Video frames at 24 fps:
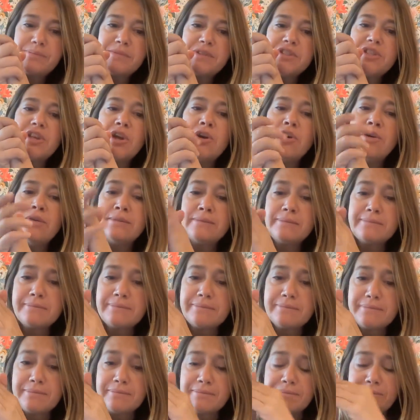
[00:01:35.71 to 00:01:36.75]
So
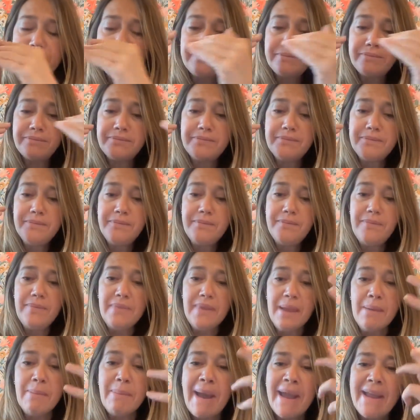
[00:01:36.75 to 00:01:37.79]

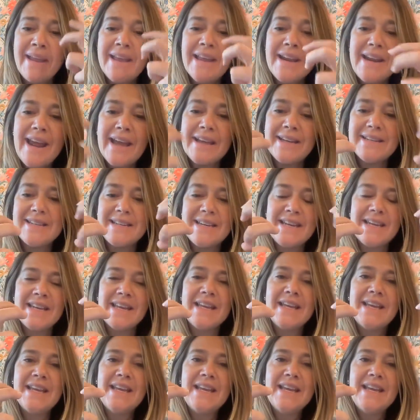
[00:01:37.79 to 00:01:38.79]
by connecting